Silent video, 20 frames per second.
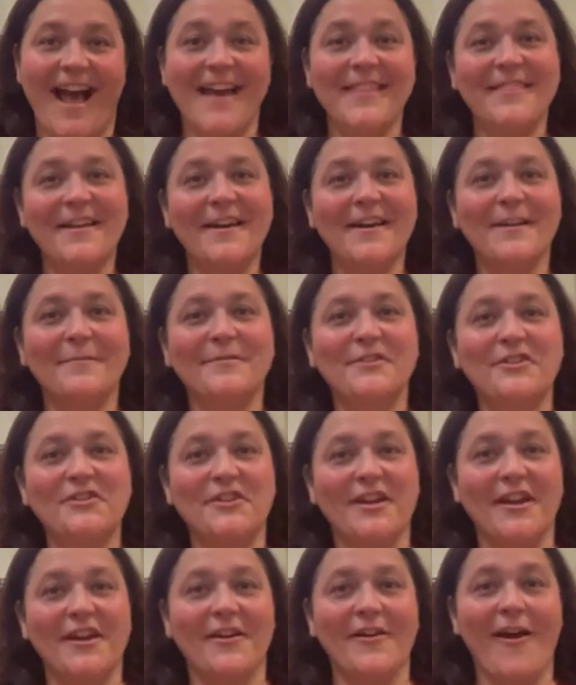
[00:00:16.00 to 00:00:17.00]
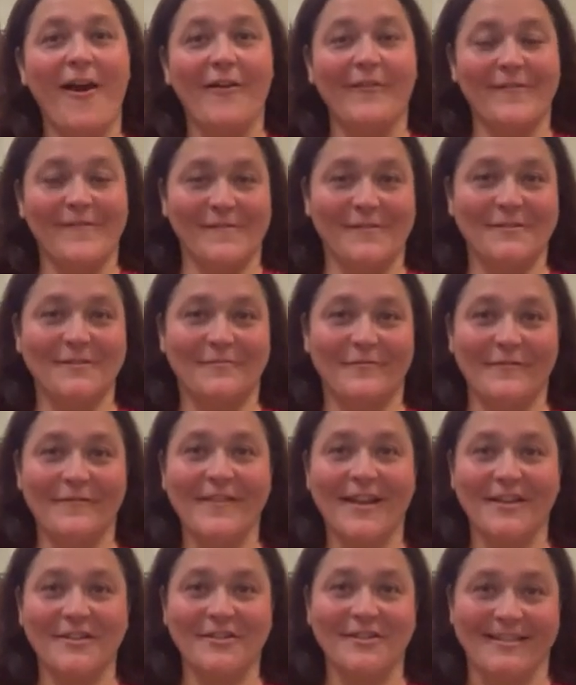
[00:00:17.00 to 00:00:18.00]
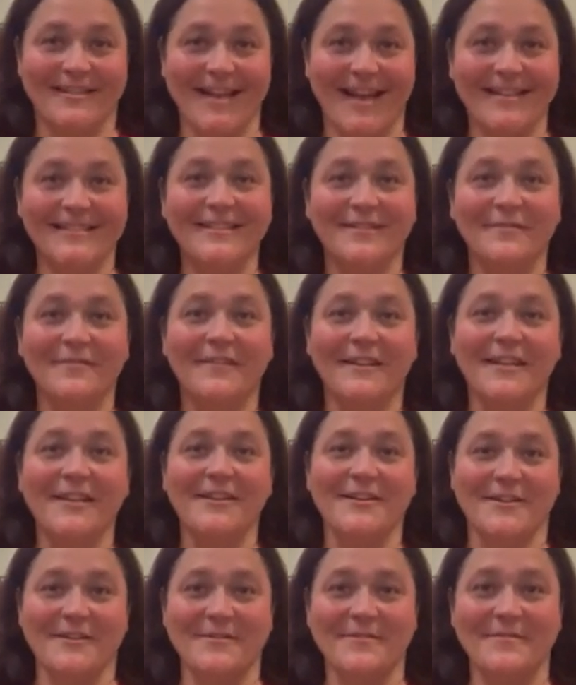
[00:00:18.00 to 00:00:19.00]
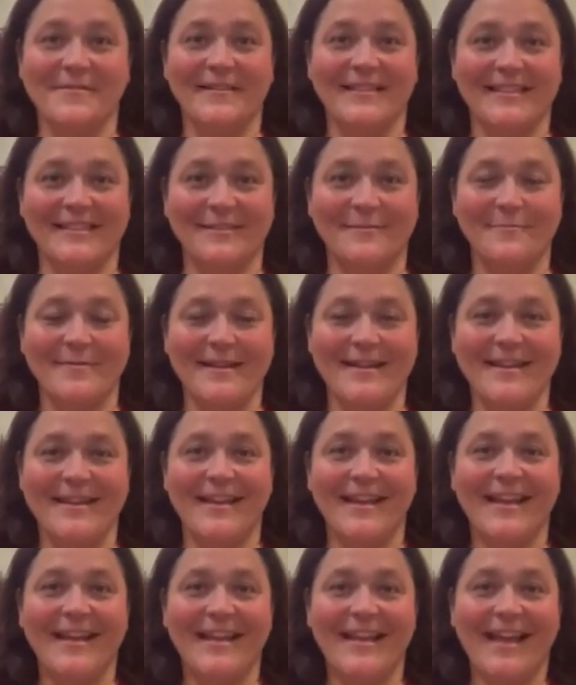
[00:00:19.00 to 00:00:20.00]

I thought I would share our first reflection as a video this week